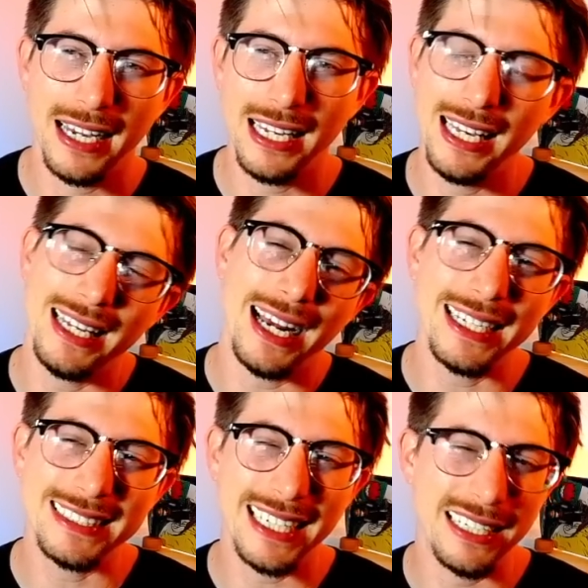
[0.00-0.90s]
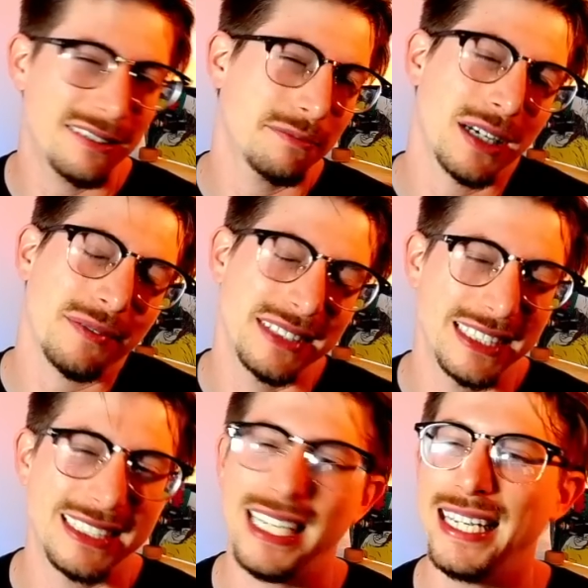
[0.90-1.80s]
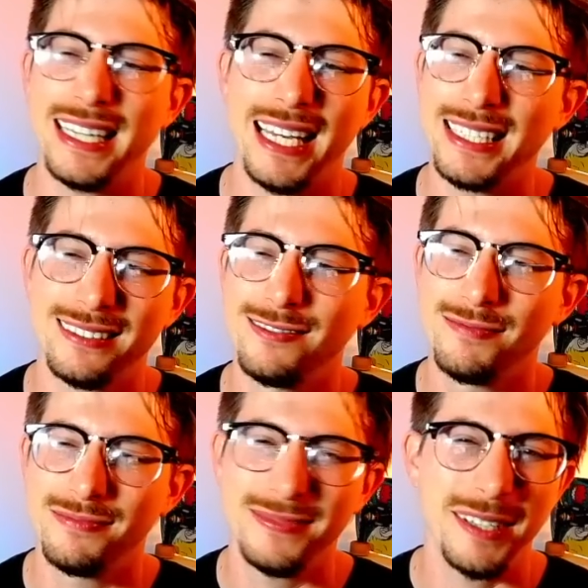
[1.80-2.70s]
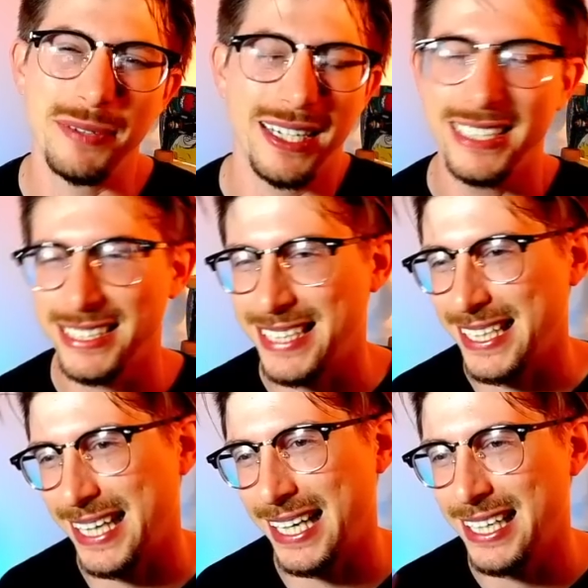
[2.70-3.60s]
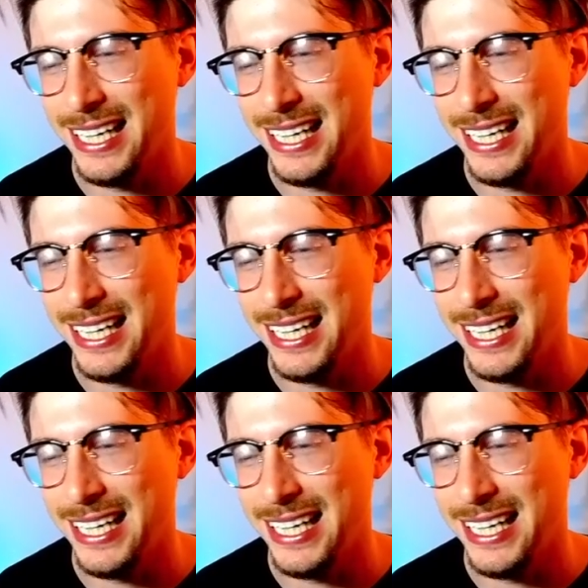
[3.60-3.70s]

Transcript: In hindsight, probably just take that. You probably just take that.